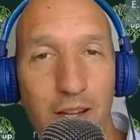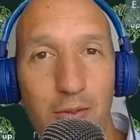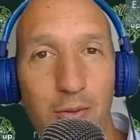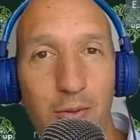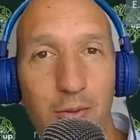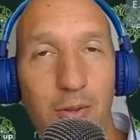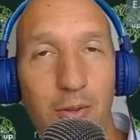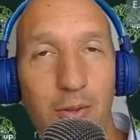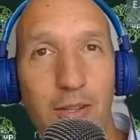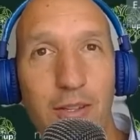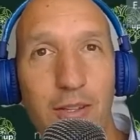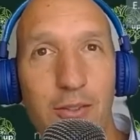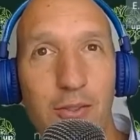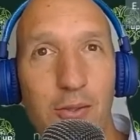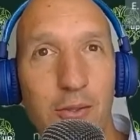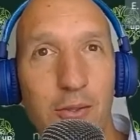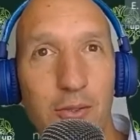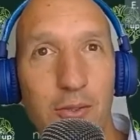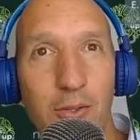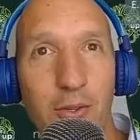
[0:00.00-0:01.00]
Do the things
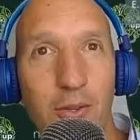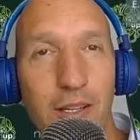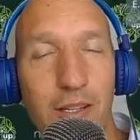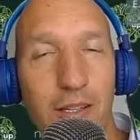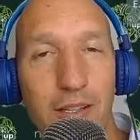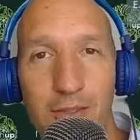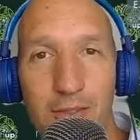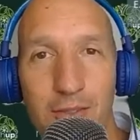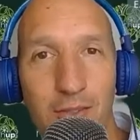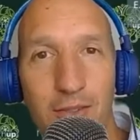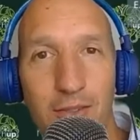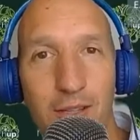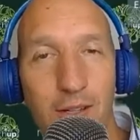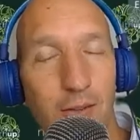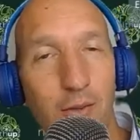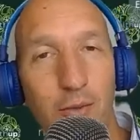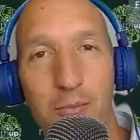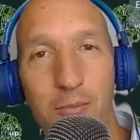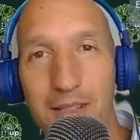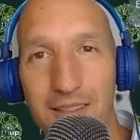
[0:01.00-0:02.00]
you enjoy, and as you said,
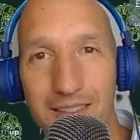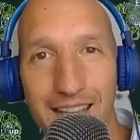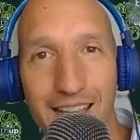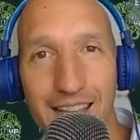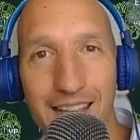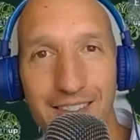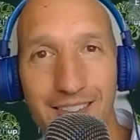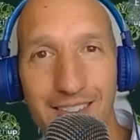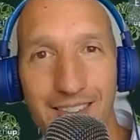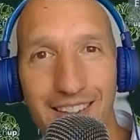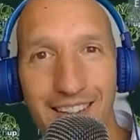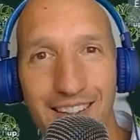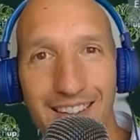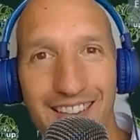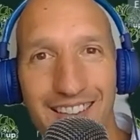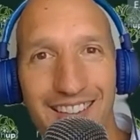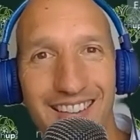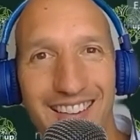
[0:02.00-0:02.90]
it could be dancing.